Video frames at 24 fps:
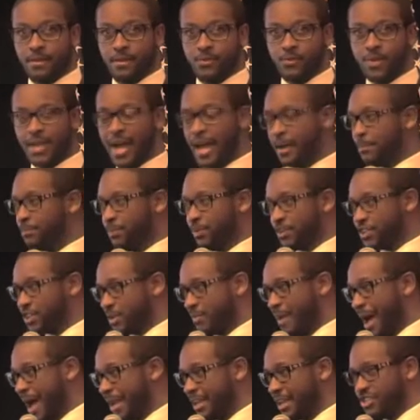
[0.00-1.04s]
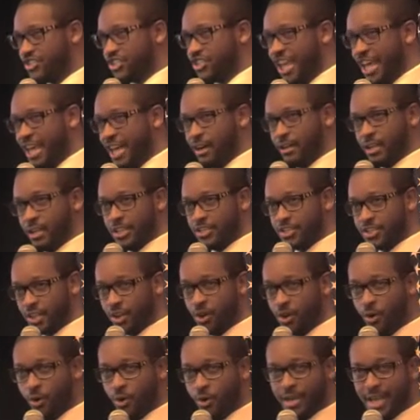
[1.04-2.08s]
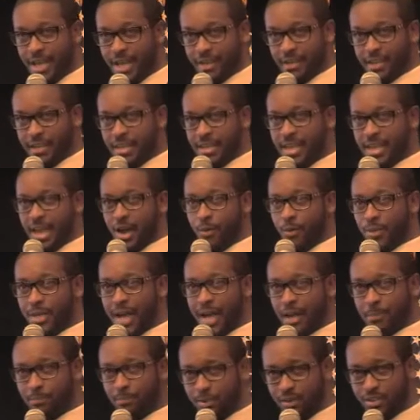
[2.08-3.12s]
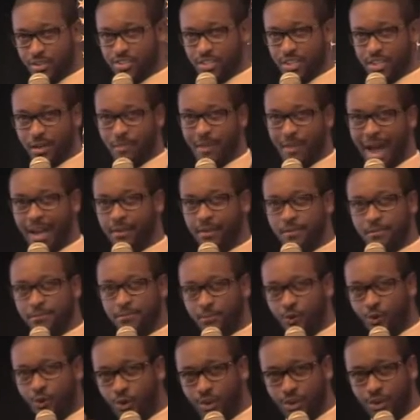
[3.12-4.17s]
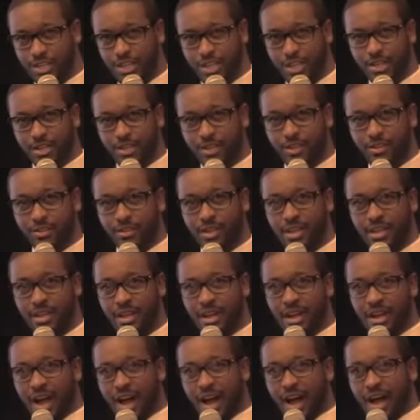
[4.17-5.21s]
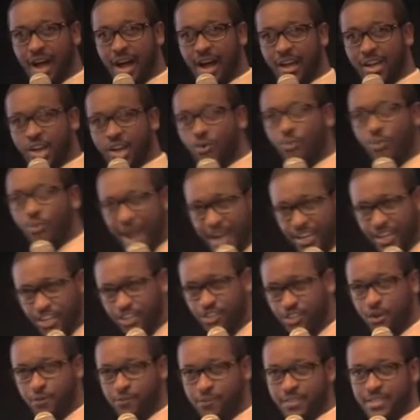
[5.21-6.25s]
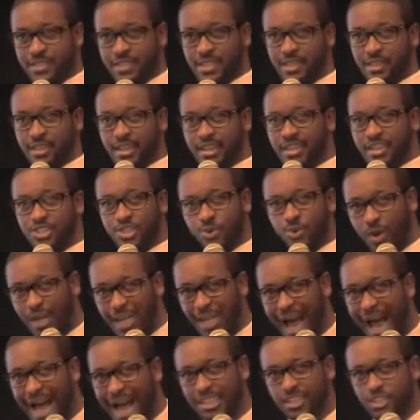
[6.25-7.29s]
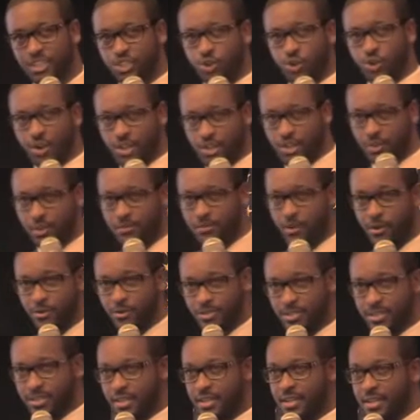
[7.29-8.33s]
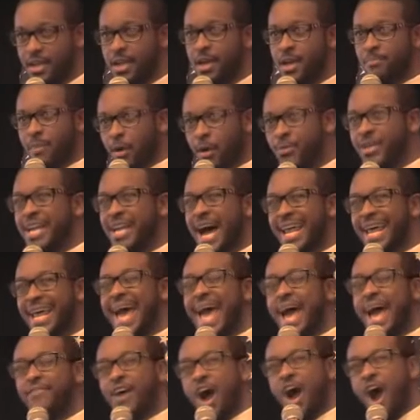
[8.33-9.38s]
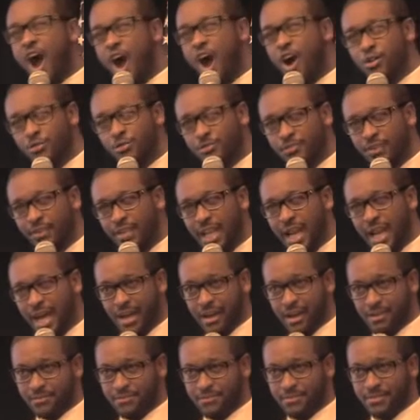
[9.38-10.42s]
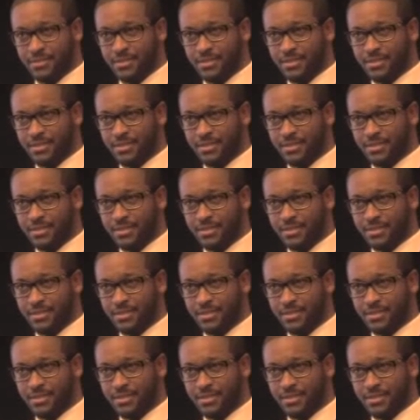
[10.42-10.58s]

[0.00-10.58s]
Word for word: We got to push them out of jail into Cornell and Yale. We got to push them out of a four-year correctional facility into a college or a university. But we got to have a heart for love.